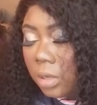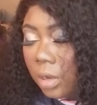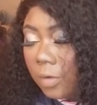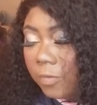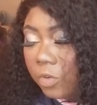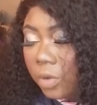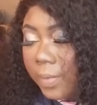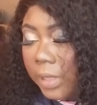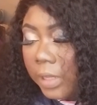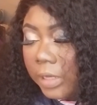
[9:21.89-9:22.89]
a
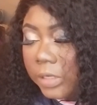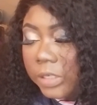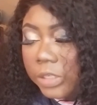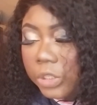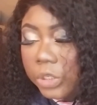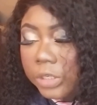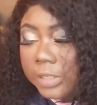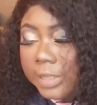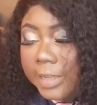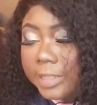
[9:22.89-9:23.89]
formula adjust to your
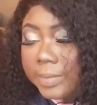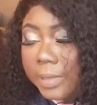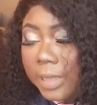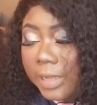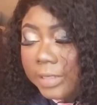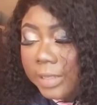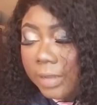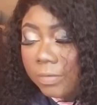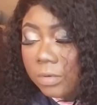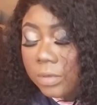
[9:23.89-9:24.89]
skin's pH
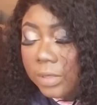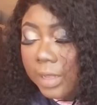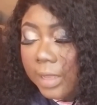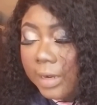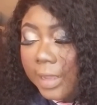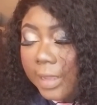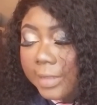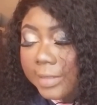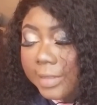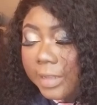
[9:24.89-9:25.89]
levels,
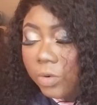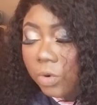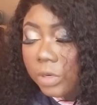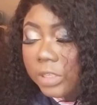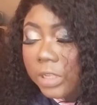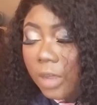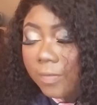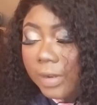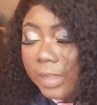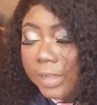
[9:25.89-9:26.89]
enhancing or
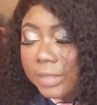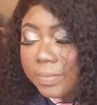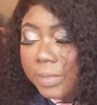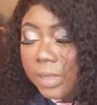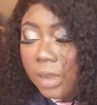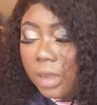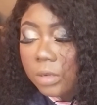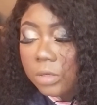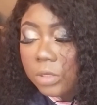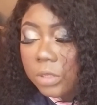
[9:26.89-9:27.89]
softening its pink
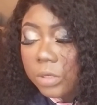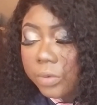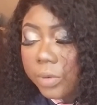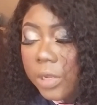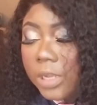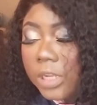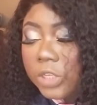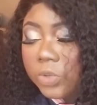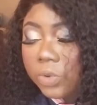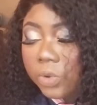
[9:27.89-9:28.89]
undertone
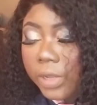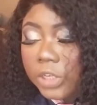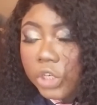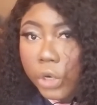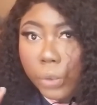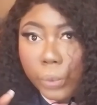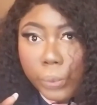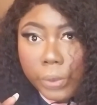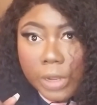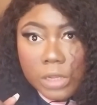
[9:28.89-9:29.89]
to create your
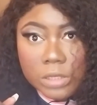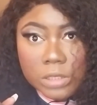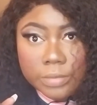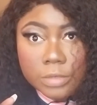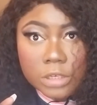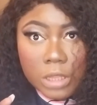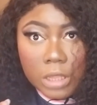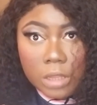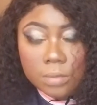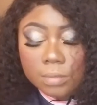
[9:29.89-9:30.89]
own custom shade.